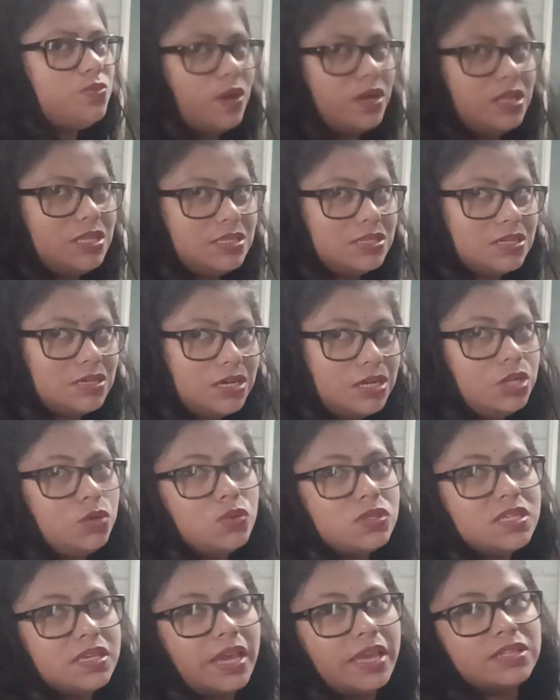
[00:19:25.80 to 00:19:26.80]
one is
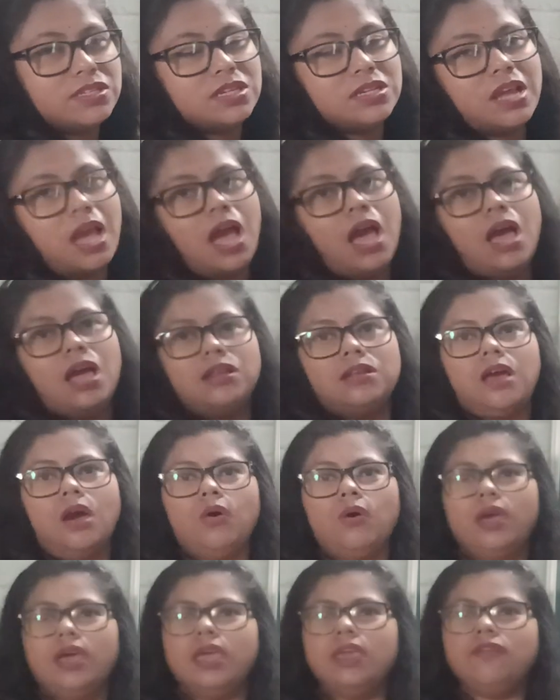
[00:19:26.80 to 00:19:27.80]
reducing agent.
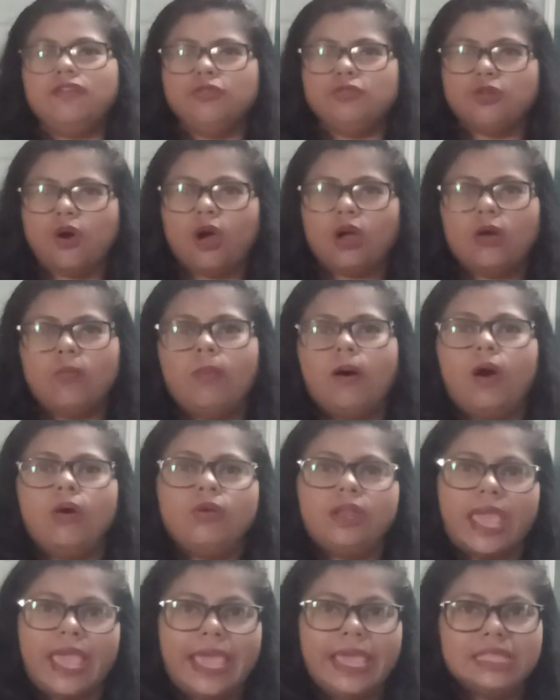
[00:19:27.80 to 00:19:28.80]
Now if you talk
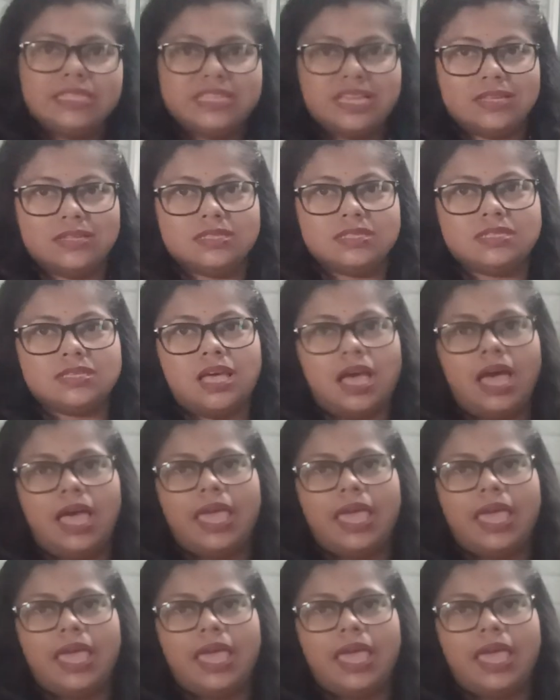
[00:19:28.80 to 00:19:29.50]
about agents,